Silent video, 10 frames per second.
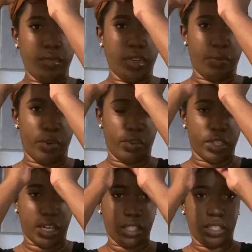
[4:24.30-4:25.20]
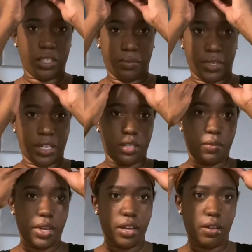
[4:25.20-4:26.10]
We're gonna tuck this one as
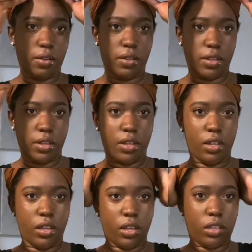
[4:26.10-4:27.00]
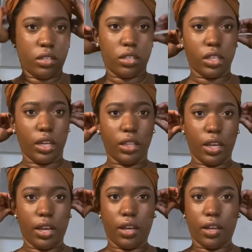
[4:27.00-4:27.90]
well, just like
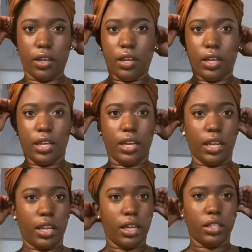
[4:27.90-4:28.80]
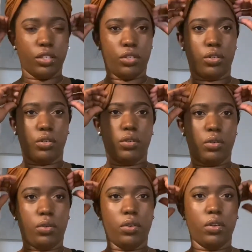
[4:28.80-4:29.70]
that. And I like to,